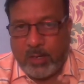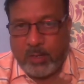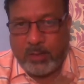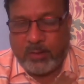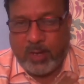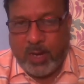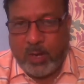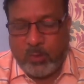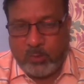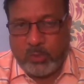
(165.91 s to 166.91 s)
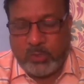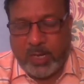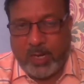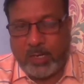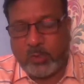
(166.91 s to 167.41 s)
how the
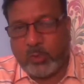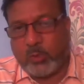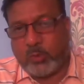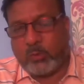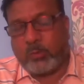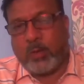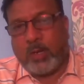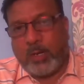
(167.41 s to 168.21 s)
child is going to